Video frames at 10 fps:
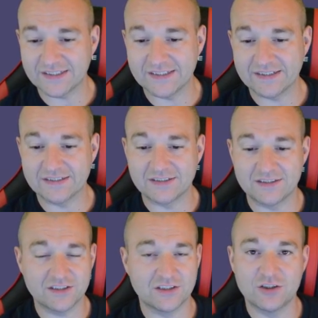is
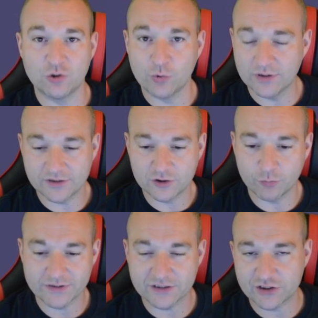just doing the
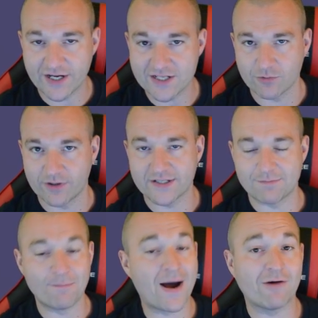2% chance one. That's
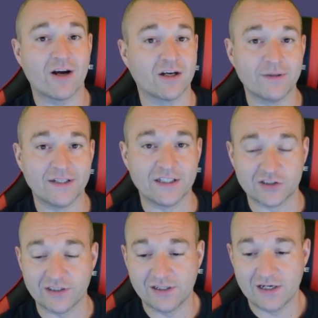my
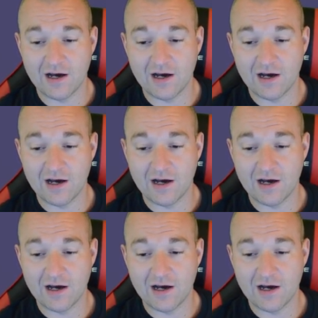recommendation.